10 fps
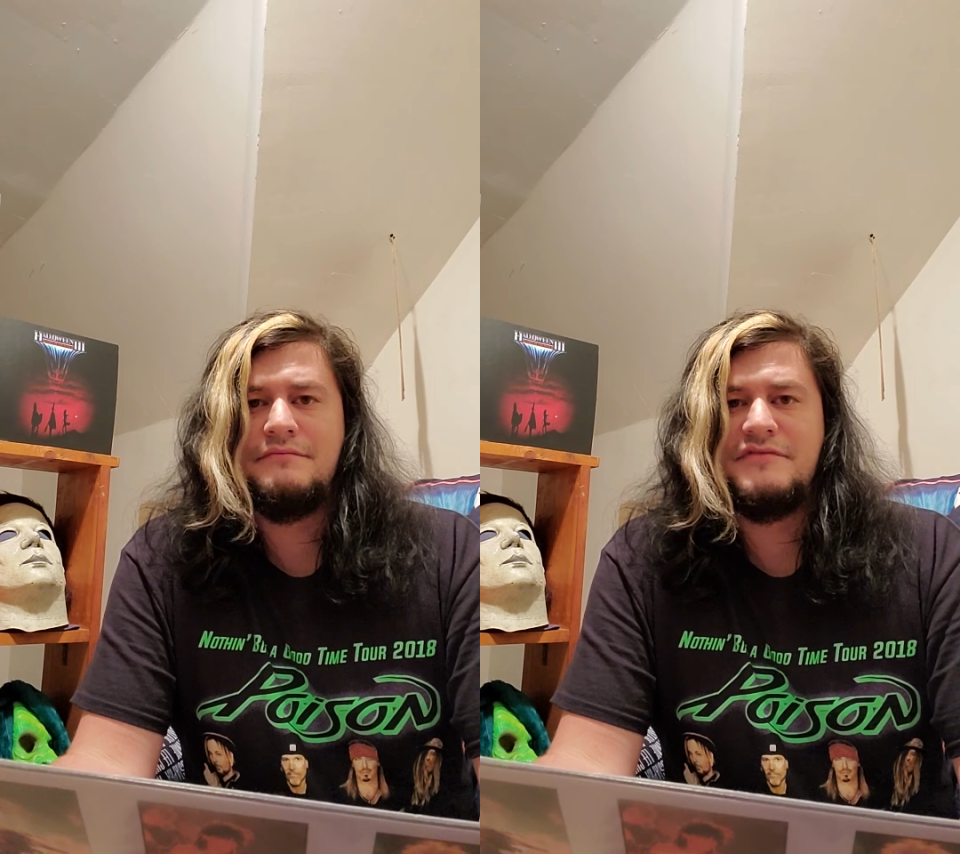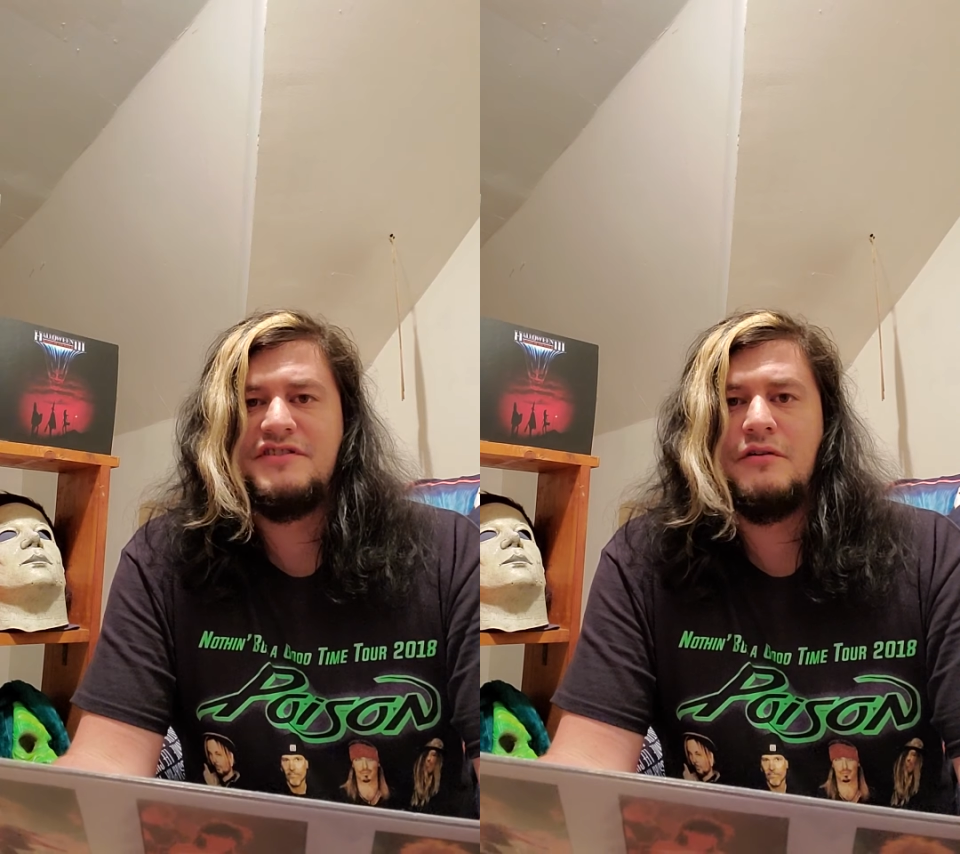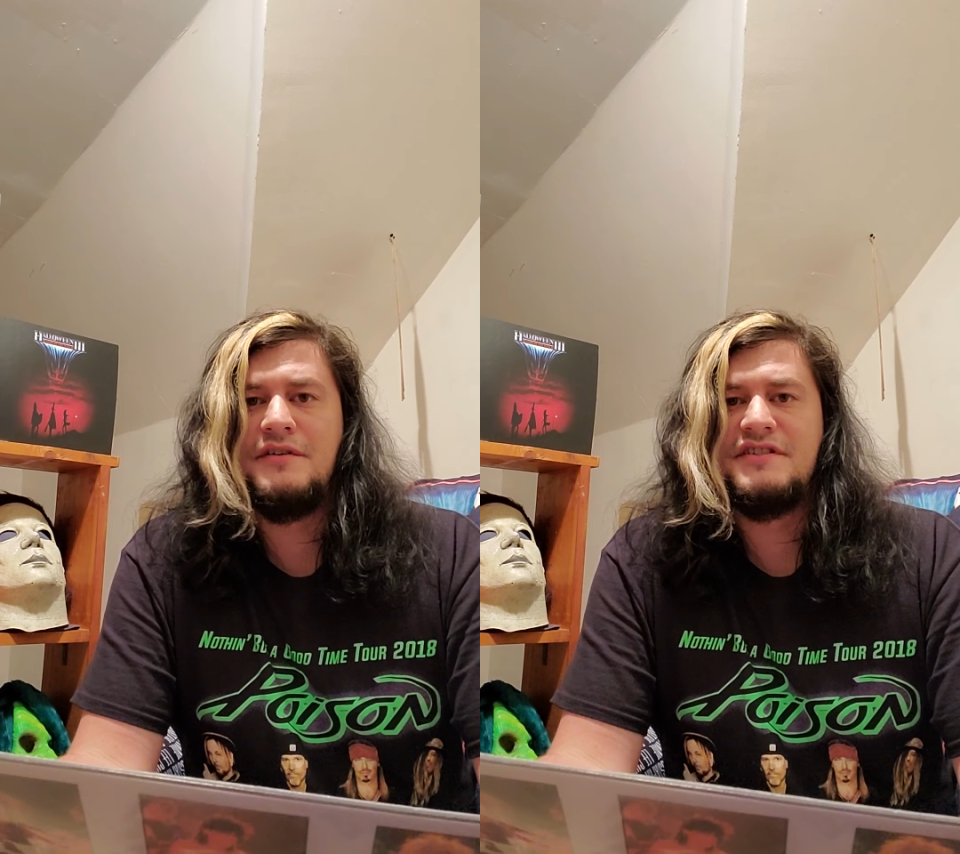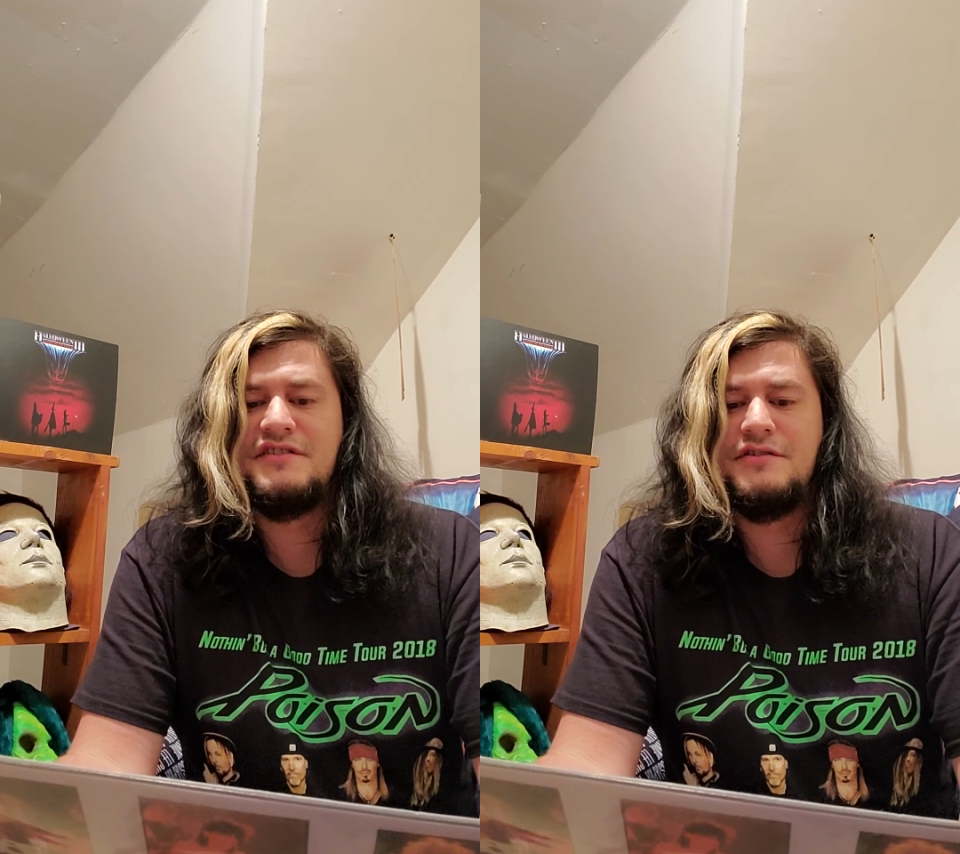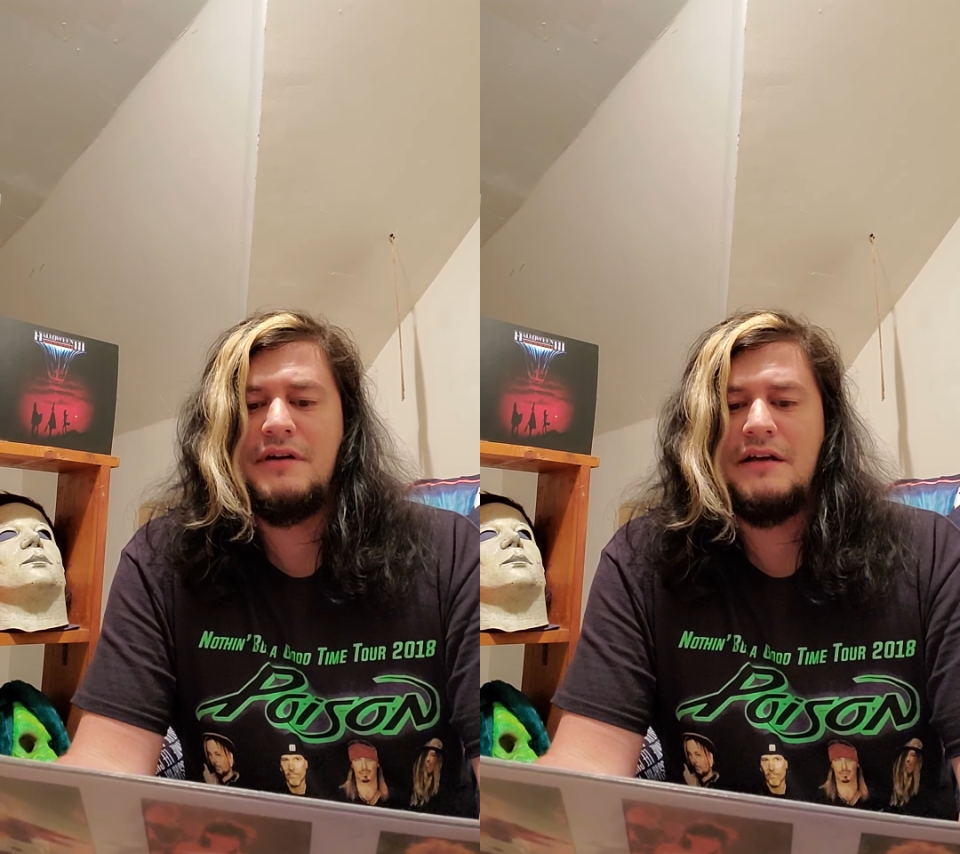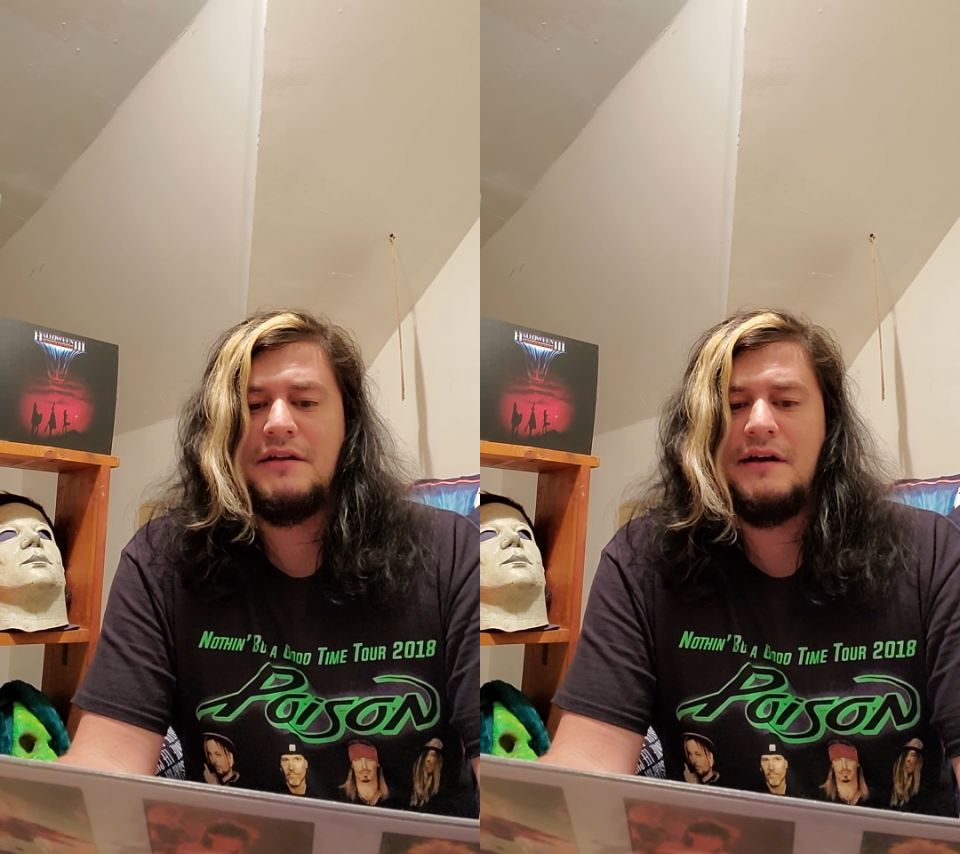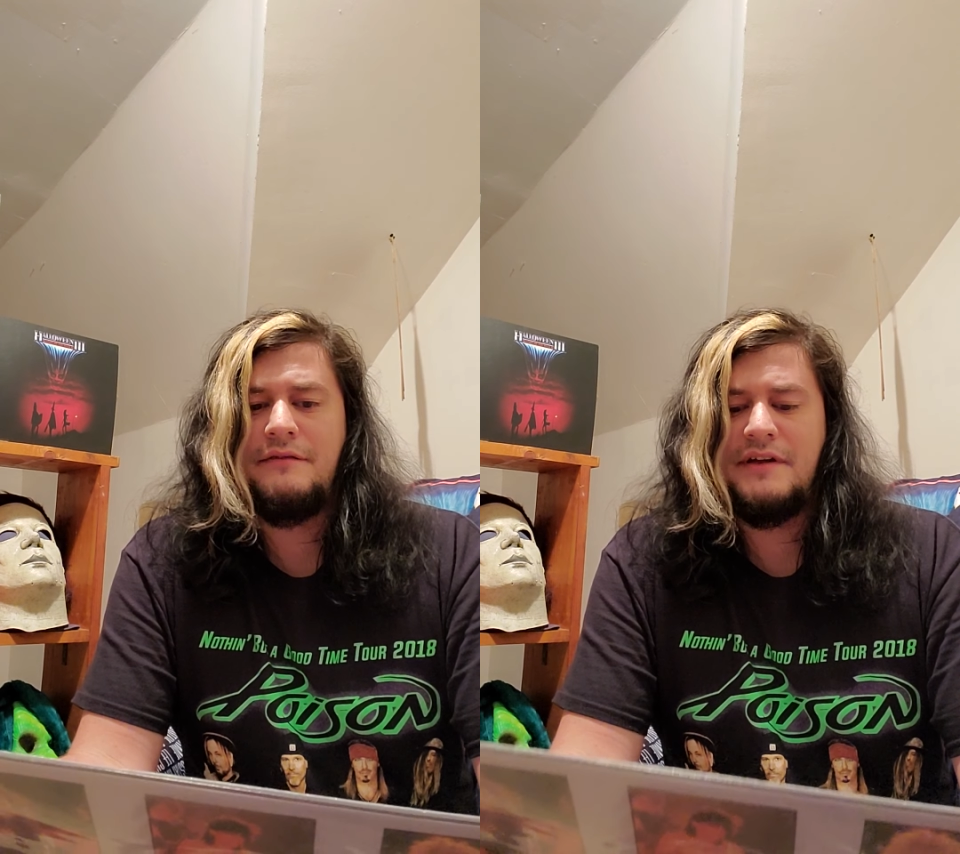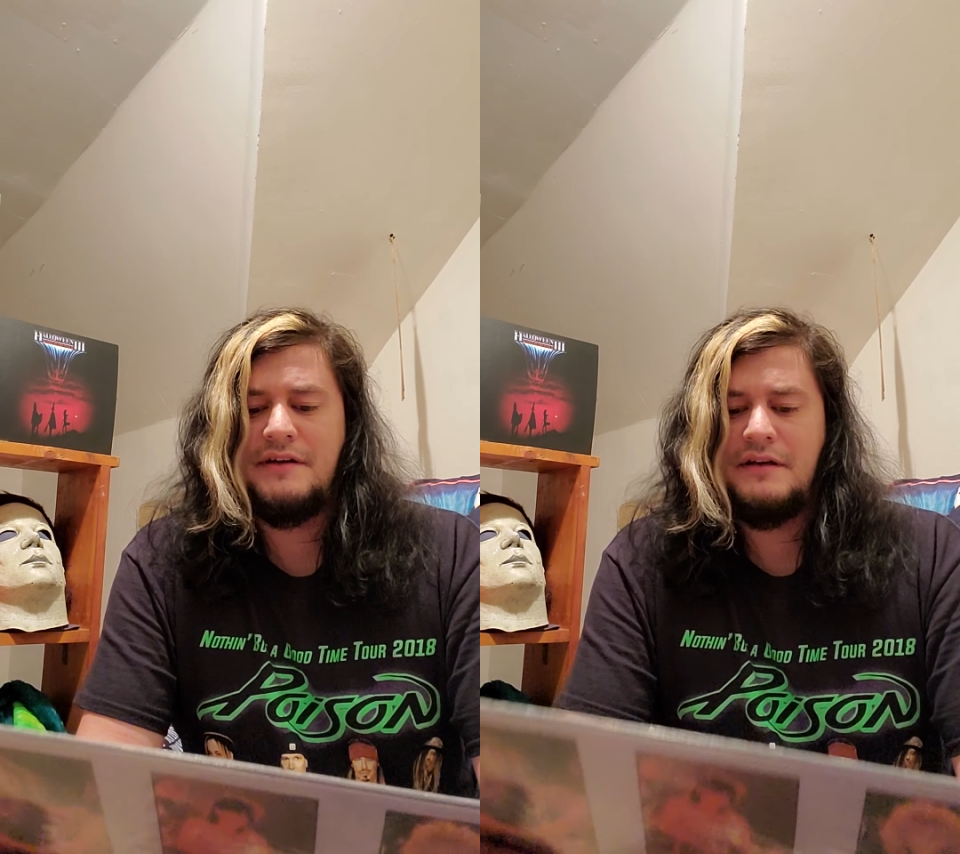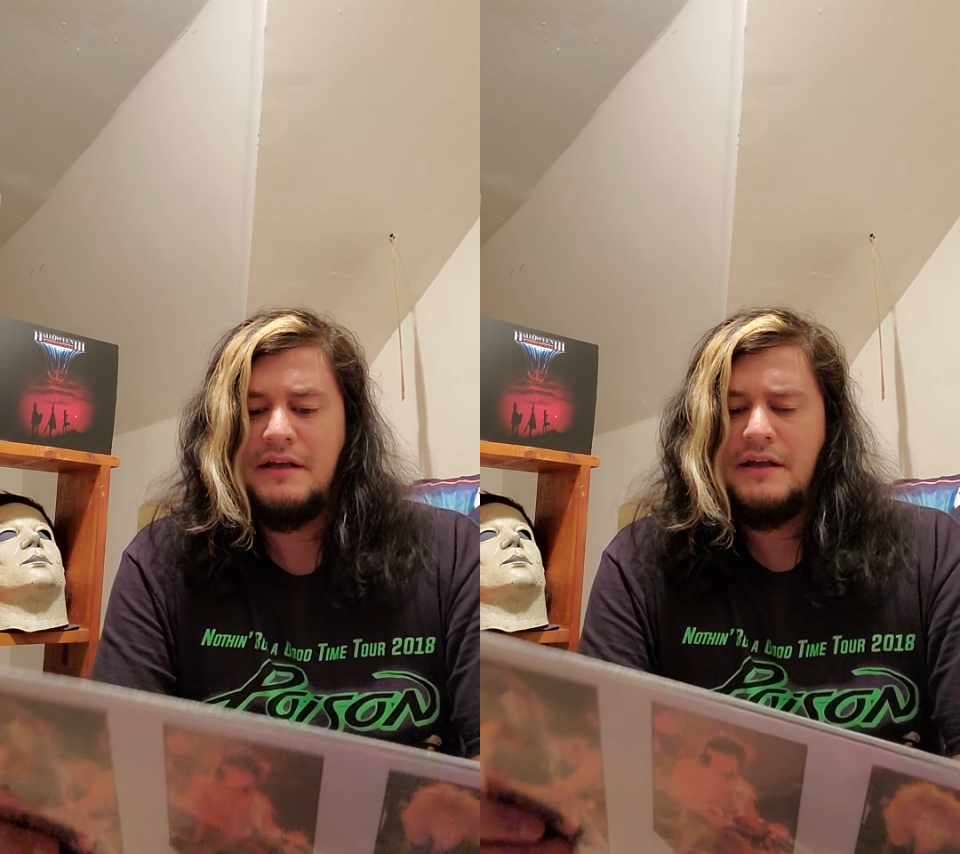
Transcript: still listen to and I love, and